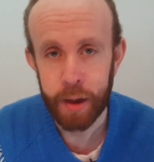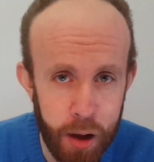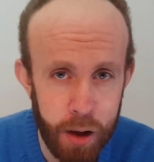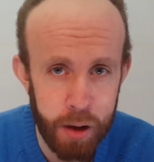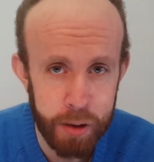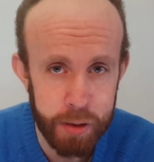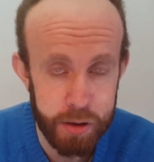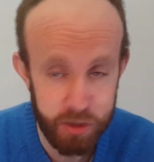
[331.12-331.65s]

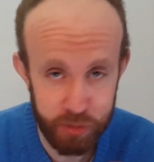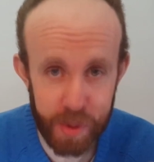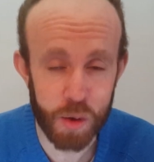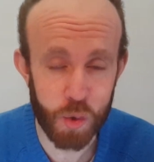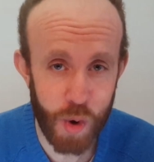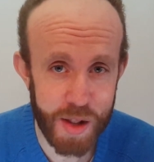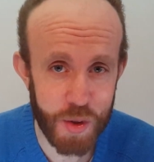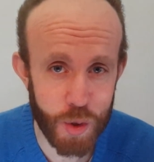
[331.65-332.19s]
And it's
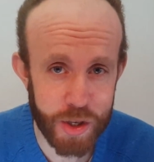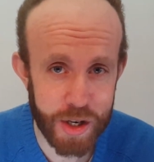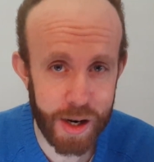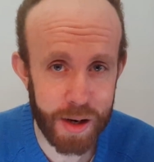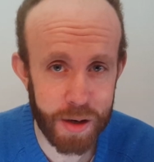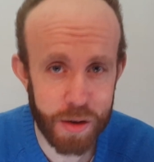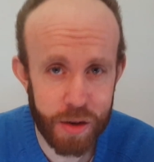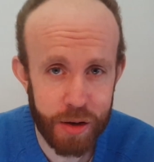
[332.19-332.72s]
been quite a
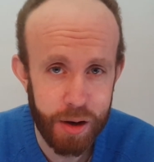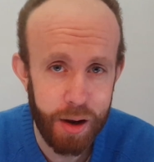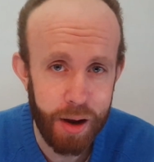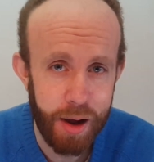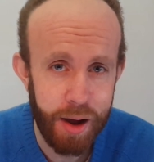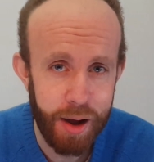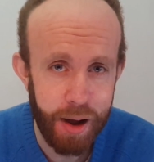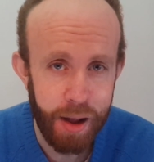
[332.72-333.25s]
challenge.
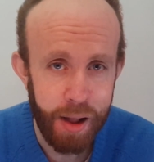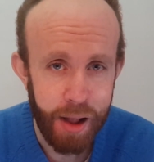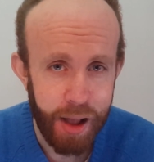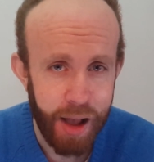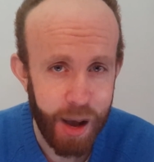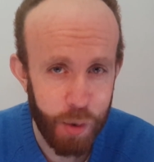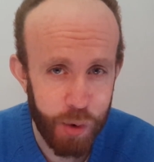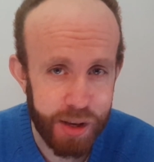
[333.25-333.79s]

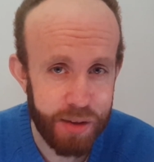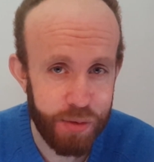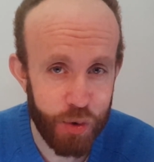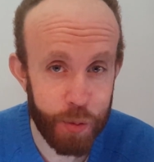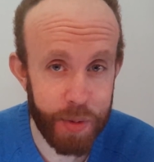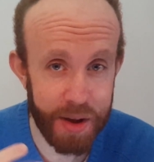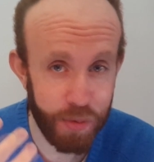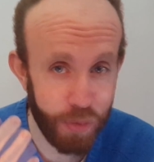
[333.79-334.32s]
I will give
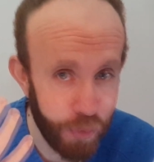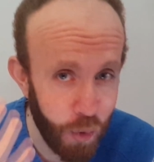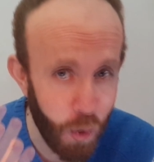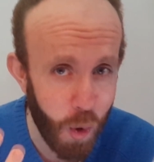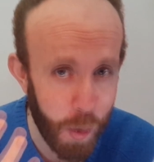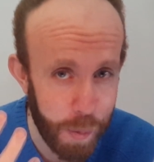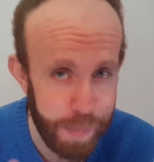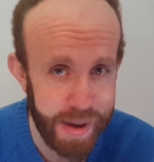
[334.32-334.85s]
you my
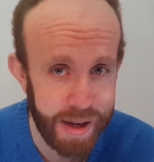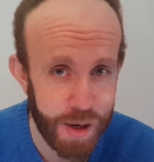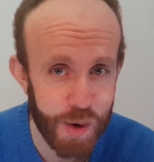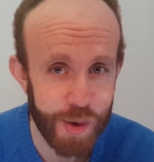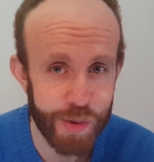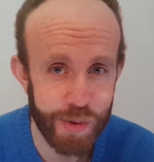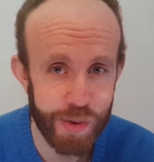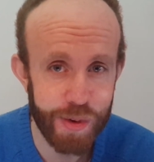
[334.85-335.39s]
four
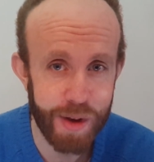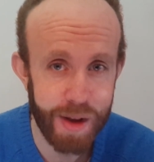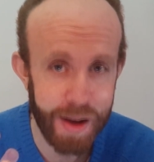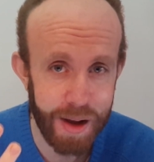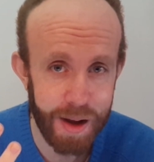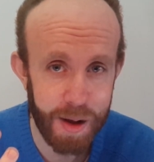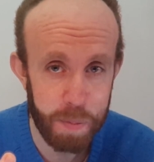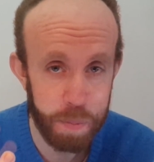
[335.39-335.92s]
biggest
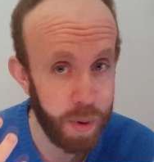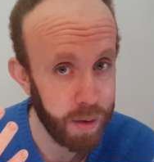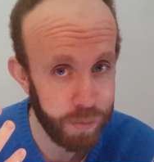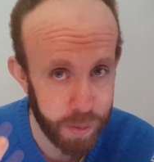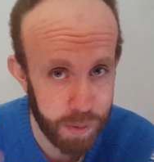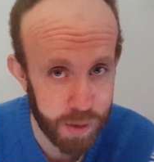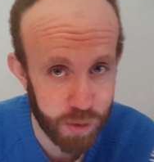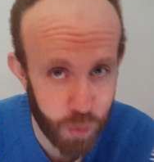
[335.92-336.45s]

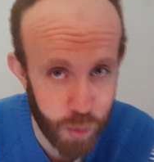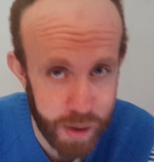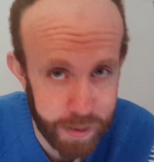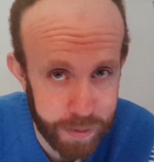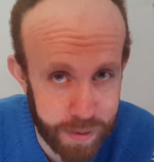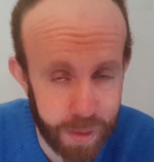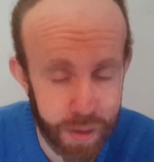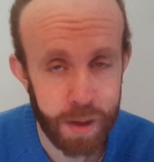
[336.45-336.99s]
performance
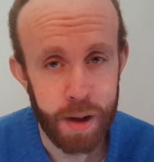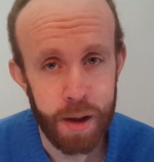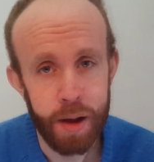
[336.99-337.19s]
wins.